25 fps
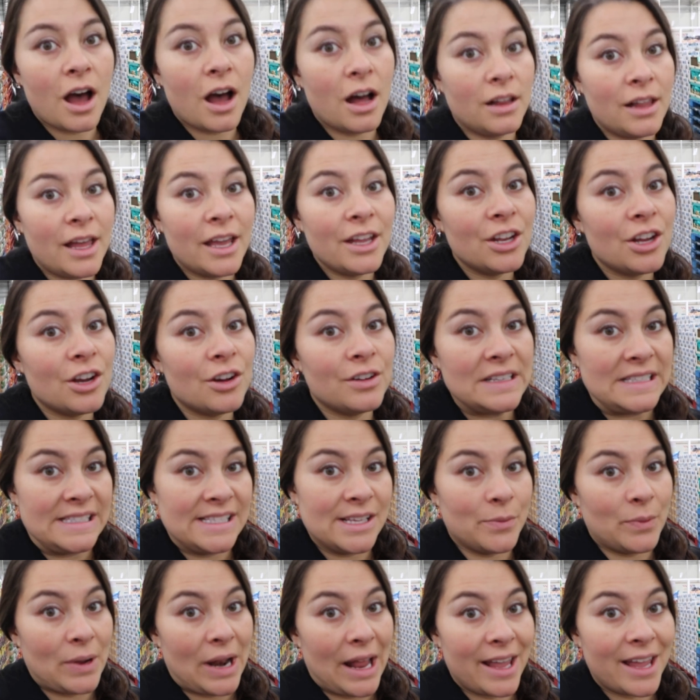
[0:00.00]
All I know is
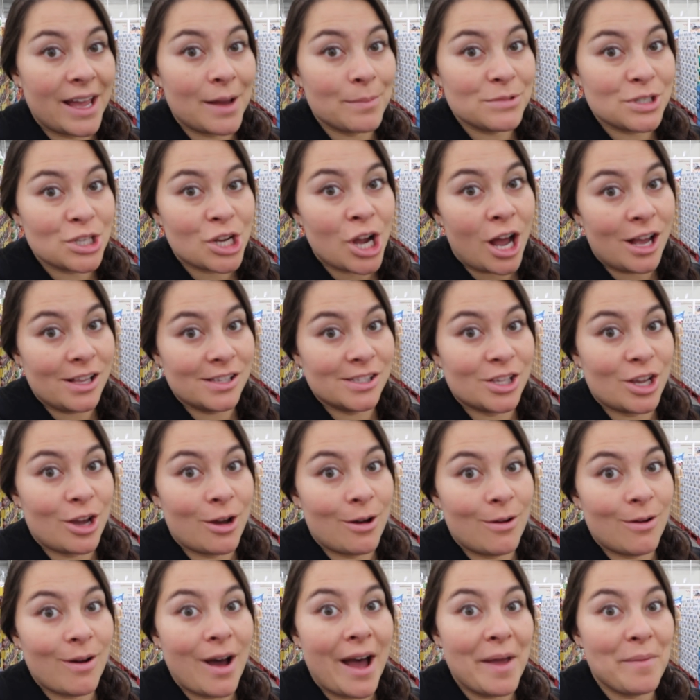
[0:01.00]
that when I come to
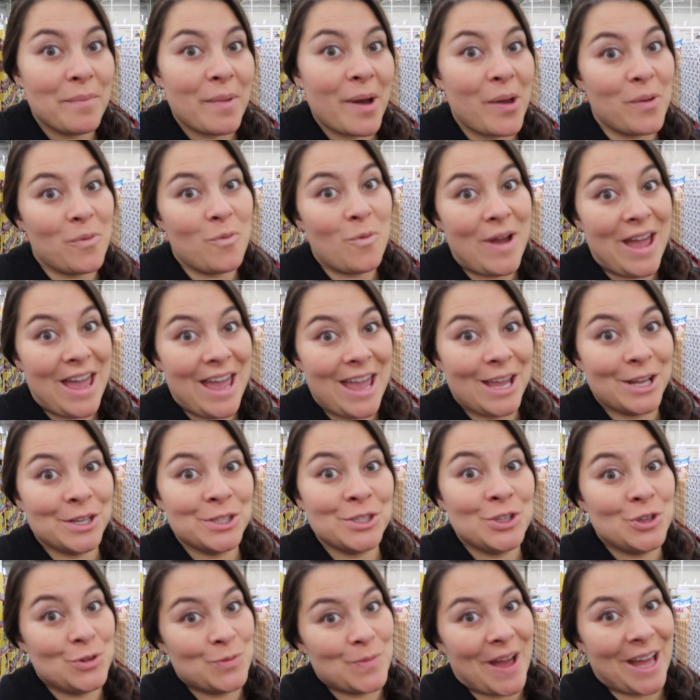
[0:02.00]
Costco, I buy way
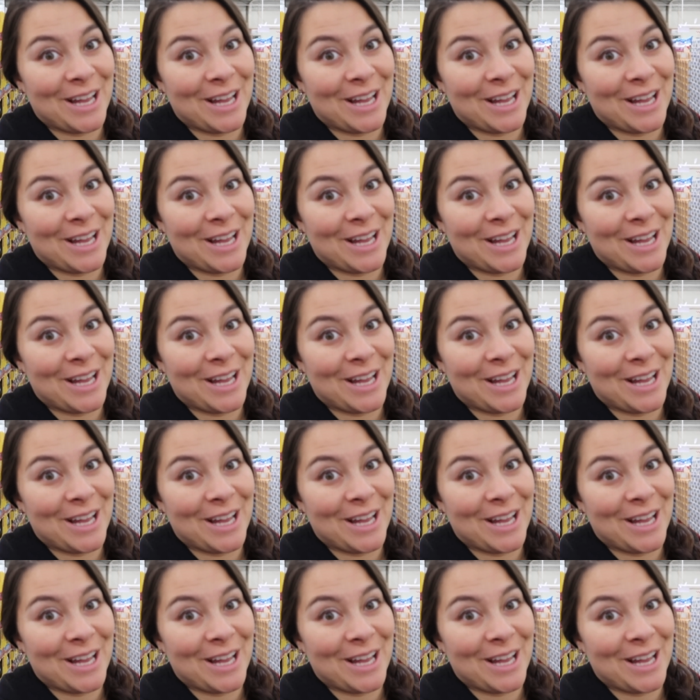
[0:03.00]
too